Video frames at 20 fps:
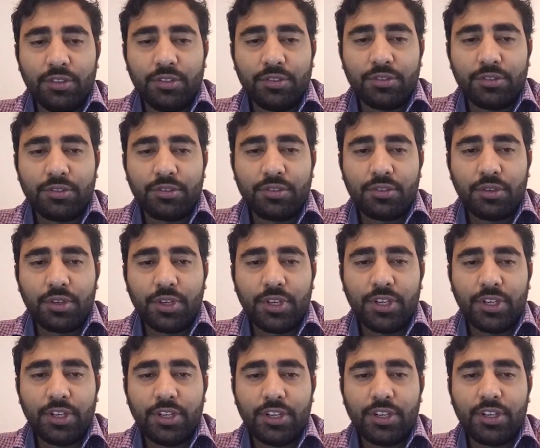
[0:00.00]

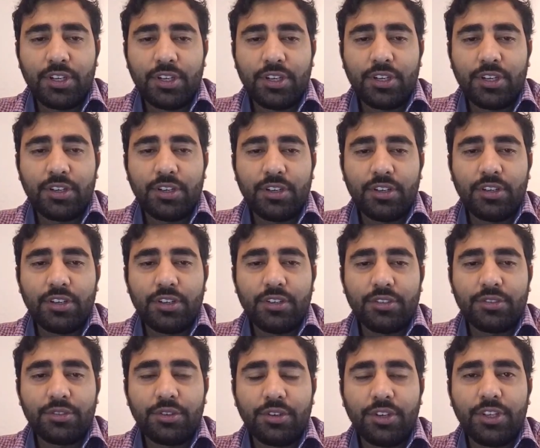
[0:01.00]
Suhir
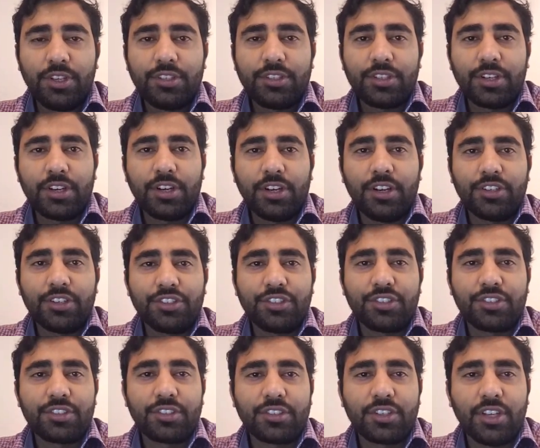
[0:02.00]
Suhir
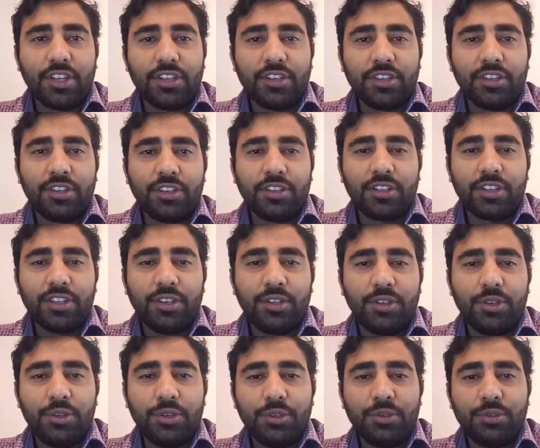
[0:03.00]
Raj, can can
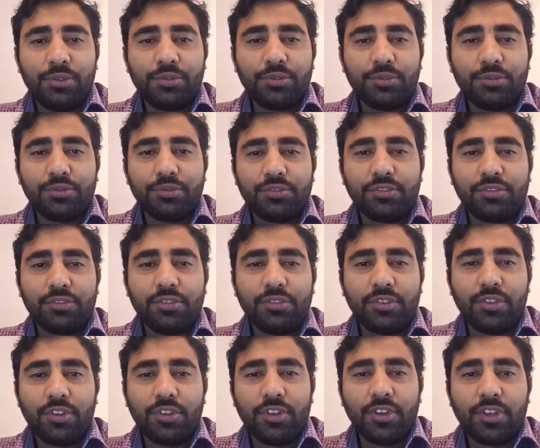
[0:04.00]
you
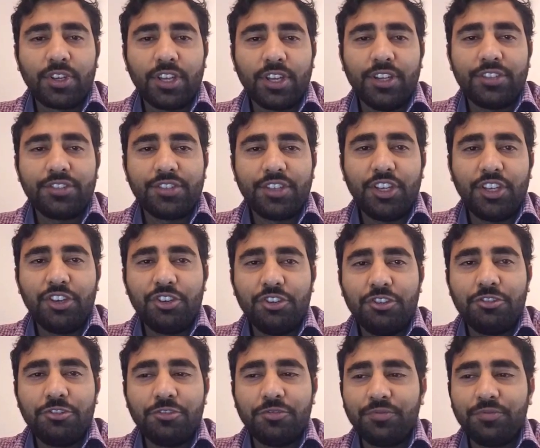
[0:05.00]
can I see you?